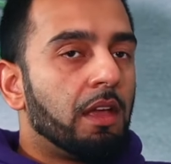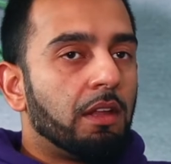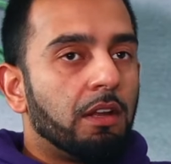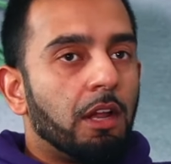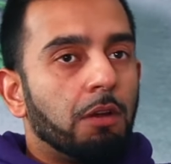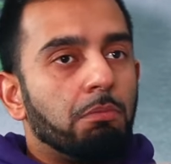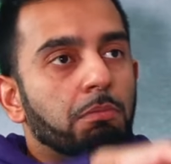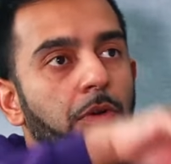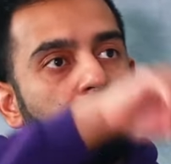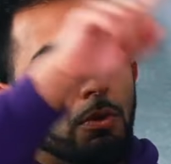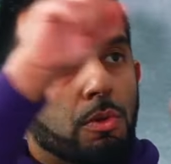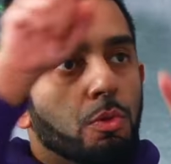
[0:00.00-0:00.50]

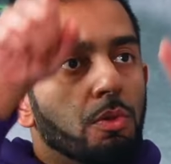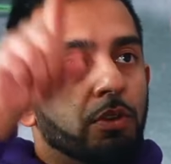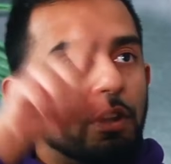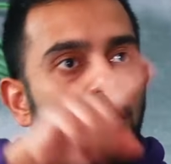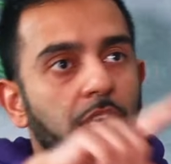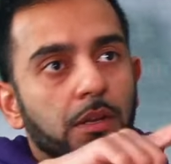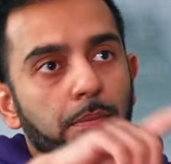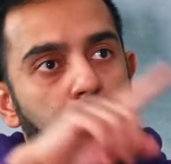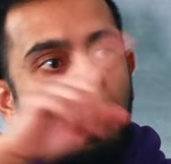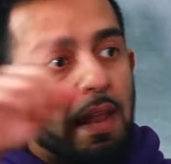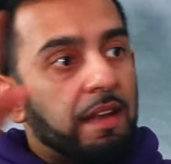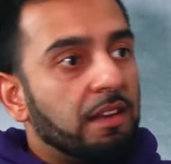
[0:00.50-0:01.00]
And I'd model all
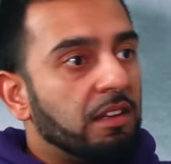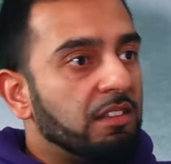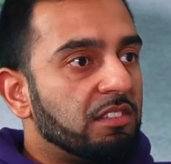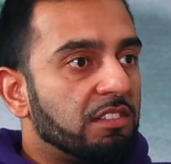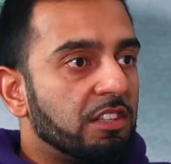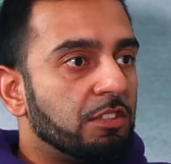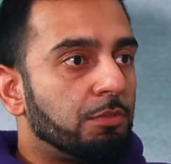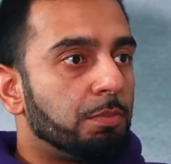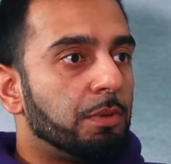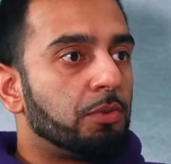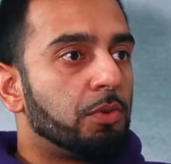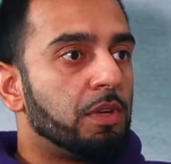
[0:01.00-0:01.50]
the
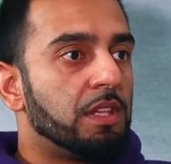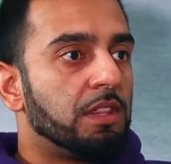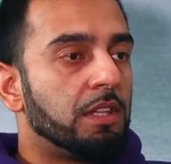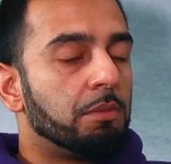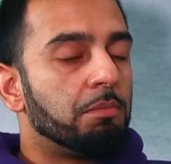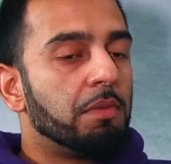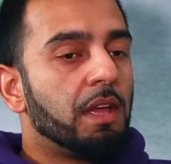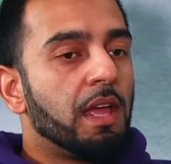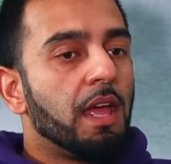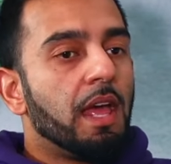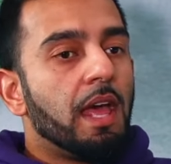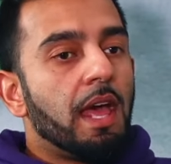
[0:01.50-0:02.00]
dependencies between
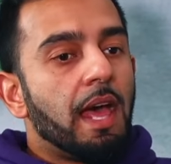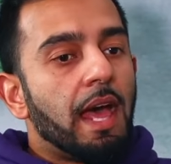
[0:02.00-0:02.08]
them